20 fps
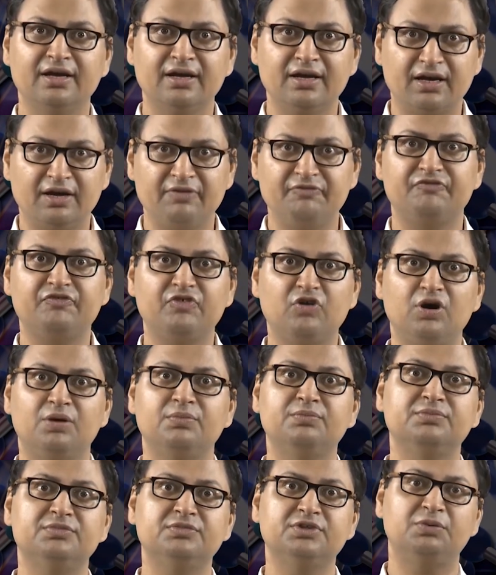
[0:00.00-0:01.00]
come
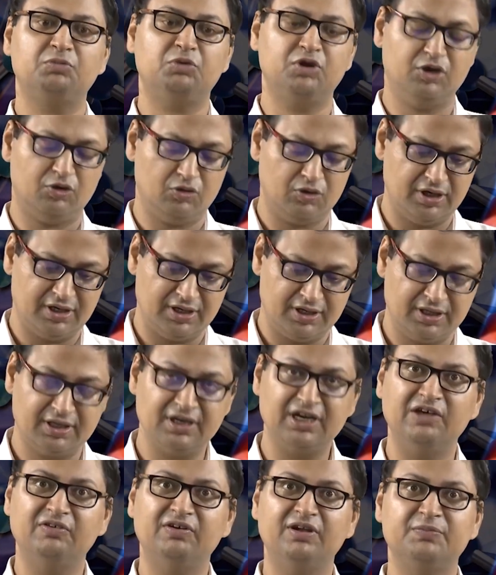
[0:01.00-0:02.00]
from the molecular
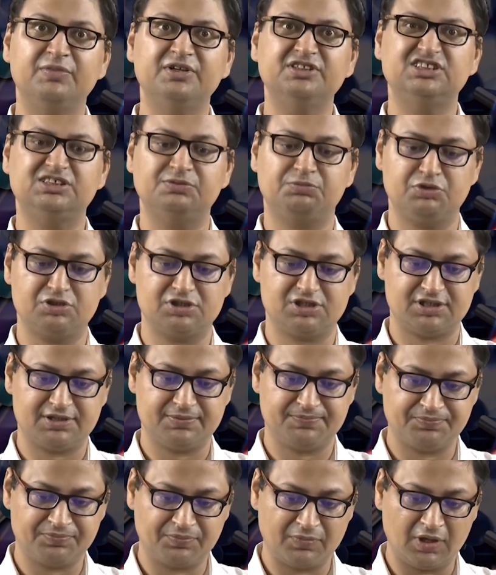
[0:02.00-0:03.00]
level principles.
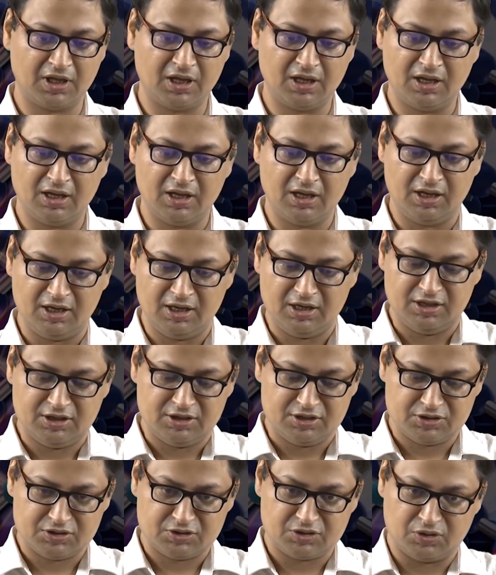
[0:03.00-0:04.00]

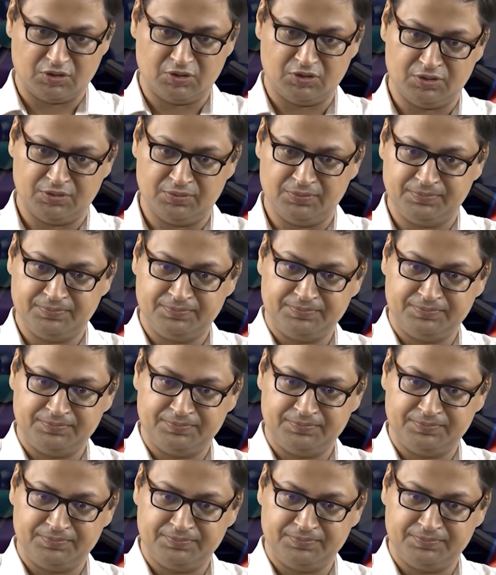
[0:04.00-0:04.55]
So,